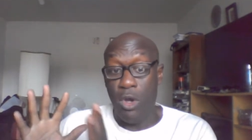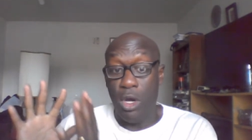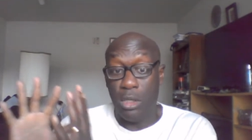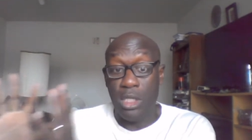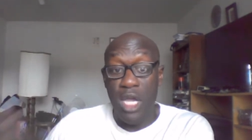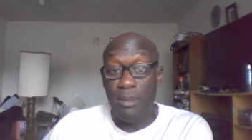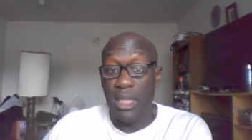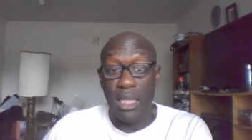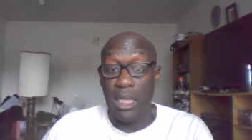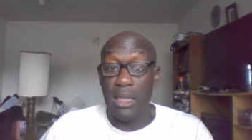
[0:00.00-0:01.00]
are
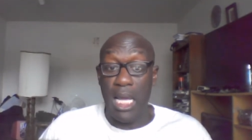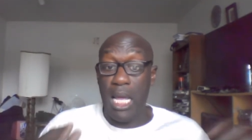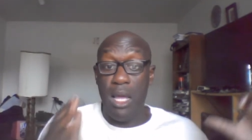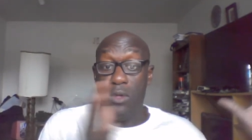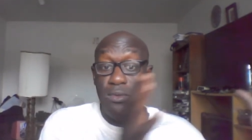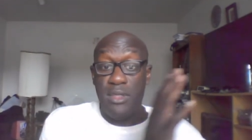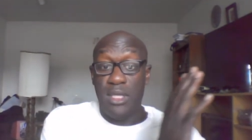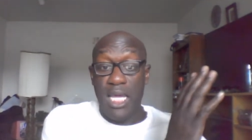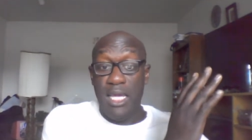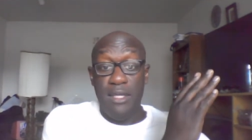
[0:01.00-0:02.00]
coming and how
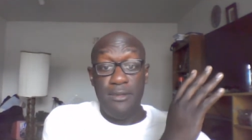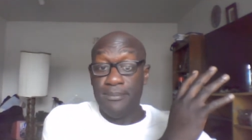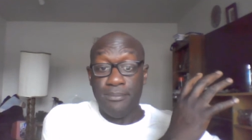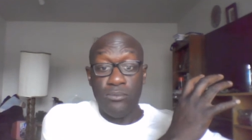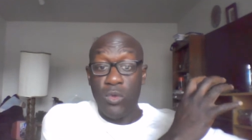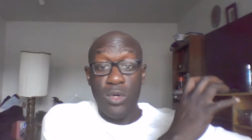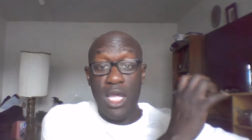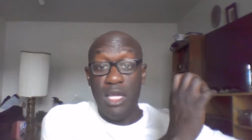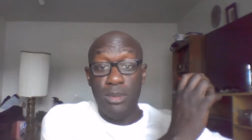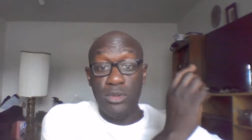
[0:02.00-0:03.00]
they were
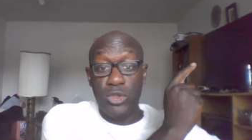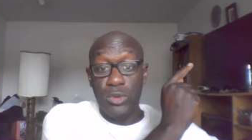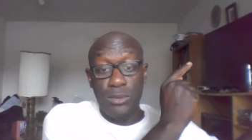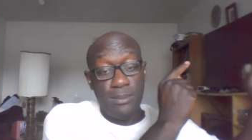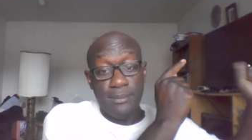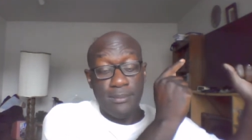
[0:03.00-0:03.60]
able to